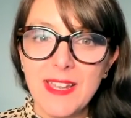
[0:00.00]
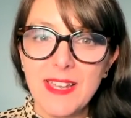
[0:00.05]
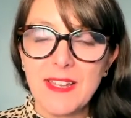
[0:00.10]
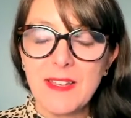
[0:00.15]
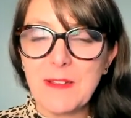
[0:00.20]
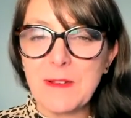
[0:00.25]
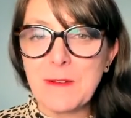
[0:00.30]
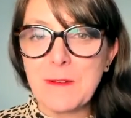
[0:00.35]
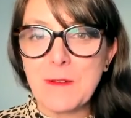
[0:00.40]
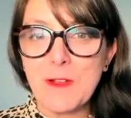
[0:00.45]

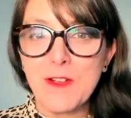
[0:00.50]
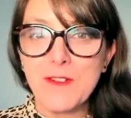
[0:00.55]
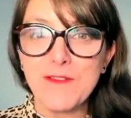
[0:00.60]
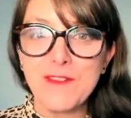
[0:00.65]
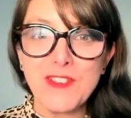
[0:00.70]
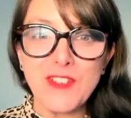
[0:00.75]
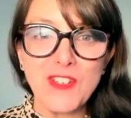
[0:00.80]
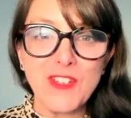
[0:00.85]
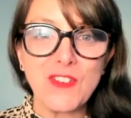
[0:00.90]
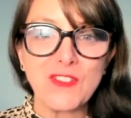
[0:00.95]
a
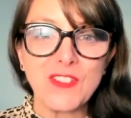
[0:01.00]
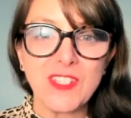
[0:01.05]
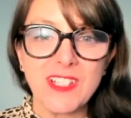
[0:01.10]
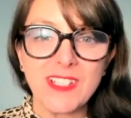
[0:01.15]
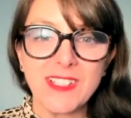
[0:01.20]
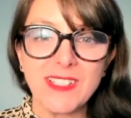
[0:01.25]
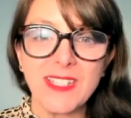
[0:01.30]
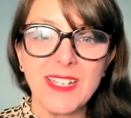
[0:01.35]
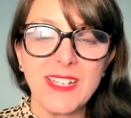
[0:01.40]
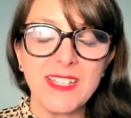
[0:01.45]
vision of
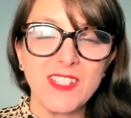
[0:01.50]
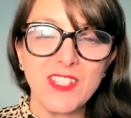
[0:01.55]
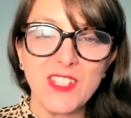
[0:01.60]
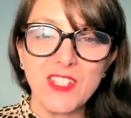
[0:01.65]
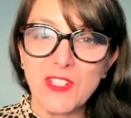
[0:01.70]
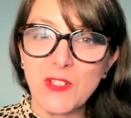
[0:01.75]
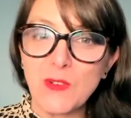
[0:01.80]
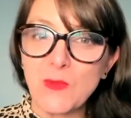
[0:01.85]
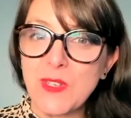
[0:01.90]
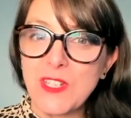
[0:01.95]
success
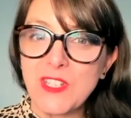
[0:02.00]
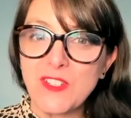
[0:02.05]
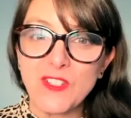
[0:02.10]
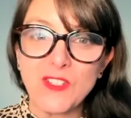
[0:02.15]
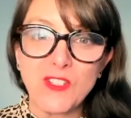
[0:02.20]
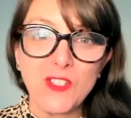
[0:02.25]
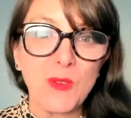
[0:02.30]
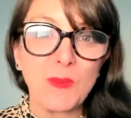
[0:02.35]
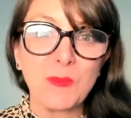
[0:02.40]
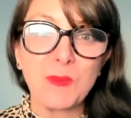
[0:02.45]
that we
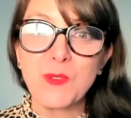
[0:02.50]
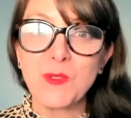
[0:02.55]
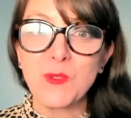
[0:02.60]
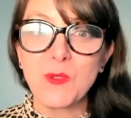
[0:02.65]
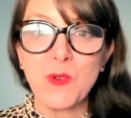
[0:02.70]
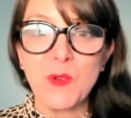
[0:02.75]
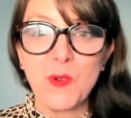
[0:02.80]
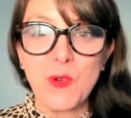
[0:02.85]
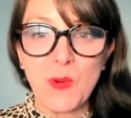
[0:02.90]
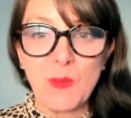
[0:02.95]
just
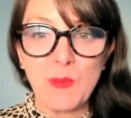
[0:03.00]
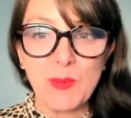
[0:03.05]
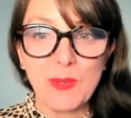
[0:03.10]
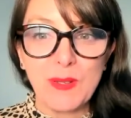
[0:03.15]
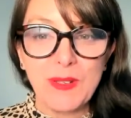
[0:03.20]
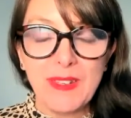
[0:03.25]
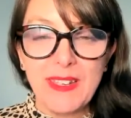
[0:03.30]
absorb